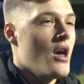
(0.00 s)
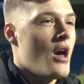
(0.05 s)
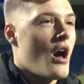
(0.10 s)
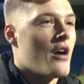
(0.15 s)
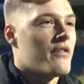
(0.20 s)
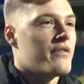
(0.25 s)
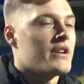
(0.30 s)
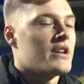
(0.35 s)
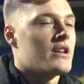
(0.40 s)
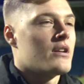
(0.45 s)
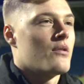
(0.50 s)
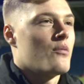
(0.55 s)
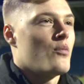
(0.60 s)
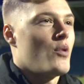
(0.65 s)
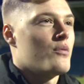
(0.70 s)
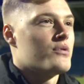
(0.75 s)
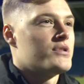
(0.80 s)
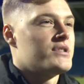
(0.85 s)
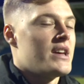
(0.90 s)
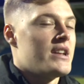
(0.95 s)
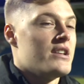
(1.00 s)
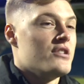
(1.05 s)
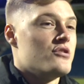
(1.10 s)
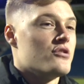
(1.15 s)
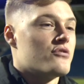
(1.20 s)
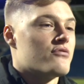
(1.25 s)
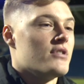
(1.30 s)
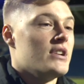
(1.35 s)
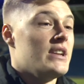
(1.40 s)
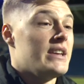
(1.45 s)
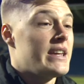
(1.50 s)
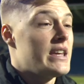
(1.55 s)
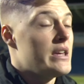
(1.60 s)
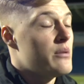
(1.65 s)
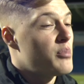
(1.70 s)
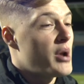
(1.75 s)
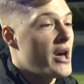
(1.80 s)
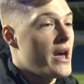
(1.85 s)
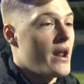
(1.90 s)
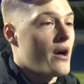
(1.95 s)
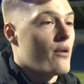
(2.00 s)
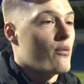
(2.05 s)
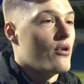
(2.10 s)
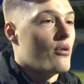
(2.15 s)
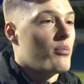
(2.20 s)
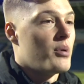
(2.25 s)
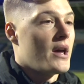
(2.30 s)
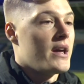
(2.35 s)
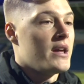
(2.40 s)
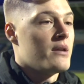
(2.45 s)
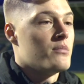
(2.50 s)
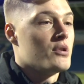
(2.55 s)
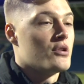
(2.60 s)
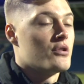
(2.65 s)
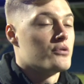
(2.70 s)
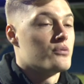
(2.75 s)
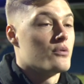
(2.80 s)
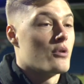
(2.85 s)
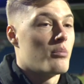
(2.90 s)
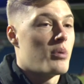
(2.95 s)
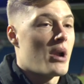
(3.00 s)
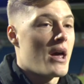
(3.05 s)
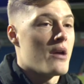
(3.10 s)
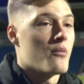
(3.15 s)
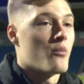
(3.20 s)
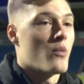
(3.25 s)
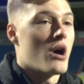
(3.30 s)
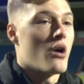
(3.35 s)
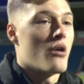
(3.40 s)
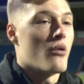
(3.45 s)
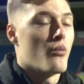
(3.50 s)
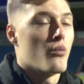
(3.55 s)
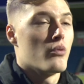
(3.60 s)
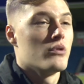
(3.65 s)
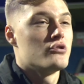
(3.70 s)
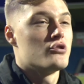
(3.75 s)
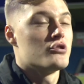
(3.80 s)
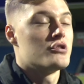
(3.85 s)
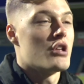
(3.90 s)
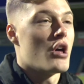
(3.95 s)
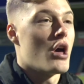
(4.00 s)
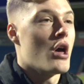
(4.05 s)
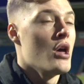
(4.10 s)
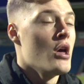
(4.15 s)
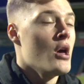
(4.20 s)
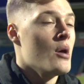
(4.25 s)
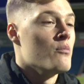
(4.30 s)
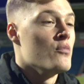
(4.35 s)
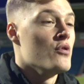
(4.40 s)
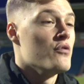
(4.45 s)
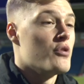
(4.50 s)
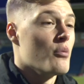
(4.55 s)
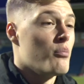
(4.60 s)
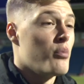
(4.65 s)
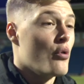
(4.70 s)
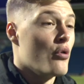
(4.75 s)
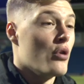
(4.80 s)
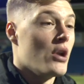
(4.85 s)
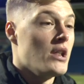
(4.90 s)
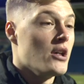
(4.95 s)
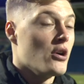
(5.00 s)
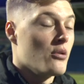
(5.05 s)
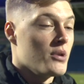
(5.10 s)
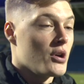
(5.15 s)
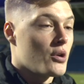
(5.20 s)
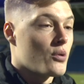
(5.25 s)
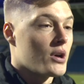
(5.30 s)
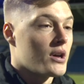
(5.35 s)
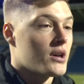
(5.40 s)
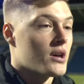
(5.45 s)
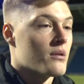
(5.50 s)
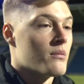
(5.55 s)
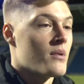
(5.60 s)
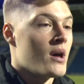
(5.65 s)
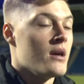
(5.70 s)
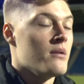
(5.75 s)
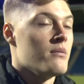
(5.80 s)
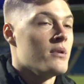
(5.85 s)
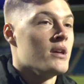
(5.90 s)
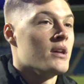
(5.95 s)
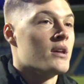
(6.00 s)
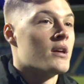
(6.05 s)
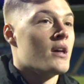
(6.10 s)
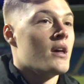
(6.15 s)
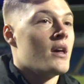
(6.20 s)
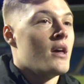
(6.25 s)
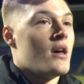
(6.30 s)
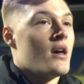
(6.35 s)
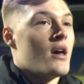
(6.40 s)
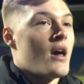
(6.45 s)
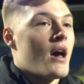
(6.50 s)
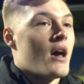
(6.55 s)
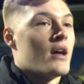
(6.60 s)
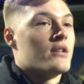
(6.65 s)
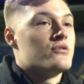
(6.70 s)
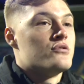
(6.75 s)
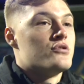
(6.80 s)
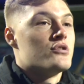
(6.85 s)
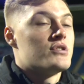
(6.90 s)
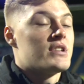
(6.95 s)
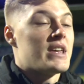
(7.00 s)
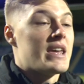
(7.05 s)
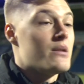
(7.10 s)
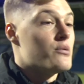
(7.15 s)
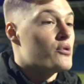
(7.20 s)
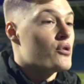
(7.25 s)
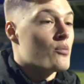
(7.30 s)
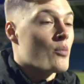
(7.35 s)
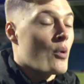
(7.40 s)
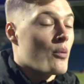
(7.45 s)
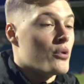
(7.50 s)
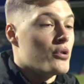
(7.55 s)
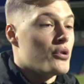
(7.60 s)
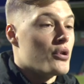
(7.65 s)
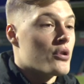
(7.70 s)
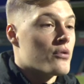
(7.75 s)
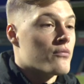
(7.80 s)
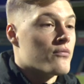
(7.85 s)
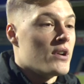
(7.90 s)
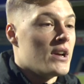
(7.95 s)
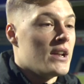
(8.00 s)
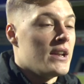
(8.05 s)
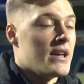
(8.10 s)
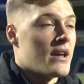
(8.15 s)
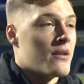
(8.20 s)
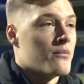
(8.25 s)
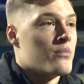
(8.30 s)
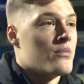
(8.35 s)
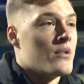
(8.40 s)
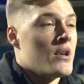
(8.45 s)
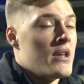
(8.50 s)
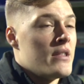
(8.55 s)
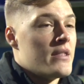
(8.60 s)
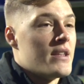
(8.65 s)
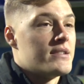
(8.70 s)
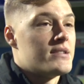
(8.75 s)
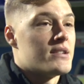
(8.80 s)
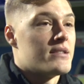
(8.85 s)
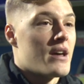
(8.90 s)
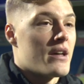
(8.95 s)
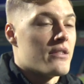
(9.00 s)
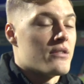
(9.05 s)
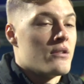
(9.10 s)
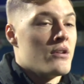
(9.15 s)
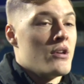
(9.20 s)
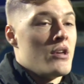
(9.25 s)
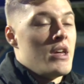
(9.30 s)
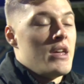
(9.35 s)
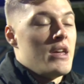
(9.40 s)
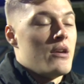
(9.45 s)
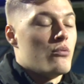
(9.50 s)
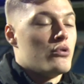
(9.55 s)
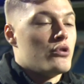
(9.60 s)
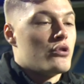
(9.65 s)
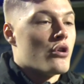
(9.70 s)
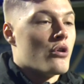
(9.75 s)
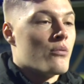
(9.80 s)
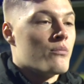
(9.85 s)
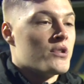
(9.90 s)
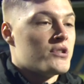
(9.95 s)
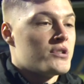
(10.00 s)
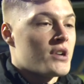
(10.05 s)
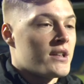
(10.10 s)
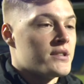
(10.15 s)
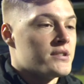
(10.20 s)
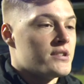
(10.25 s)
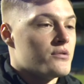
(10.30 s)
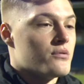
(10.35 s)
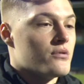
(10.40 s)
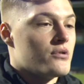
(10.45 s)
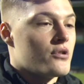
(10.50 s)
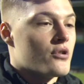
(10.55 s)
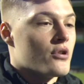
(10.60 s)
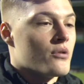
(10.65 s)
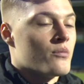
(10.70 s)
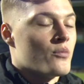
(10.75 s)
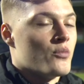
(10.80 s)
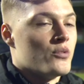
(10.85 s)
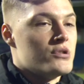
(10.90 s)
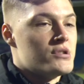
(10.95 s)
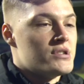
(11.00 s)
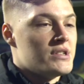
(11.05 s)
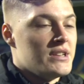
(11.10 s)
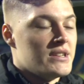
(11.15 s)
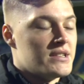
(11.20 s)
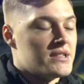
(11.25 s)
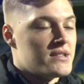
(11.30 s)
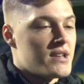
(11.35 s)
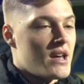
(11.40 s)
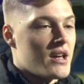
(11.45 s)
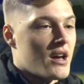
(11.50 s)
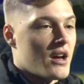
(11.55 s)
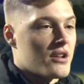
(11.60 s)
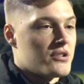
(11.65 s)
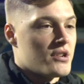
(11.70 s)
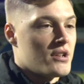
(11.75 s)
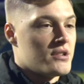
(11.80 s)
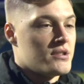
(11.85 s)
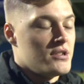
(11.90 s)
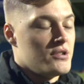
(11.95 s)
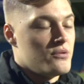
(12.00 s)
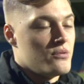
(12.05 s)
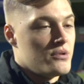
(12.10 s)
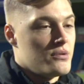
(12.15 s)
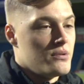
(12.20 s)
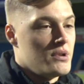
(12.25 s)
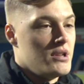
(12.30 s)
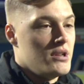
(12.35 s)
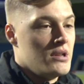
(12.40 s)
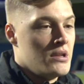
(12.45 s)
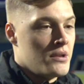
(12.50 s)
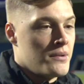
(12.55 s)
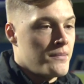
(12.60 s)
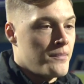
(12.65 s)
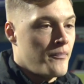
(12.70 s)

I think what was said is just really keep playing how we were playing, because we were playing well, just to move the ball a little bit quicker maybe and just keep doing what we're doing, really. And they said that it would come, the chances would come, we just needed to take our chances, which we did.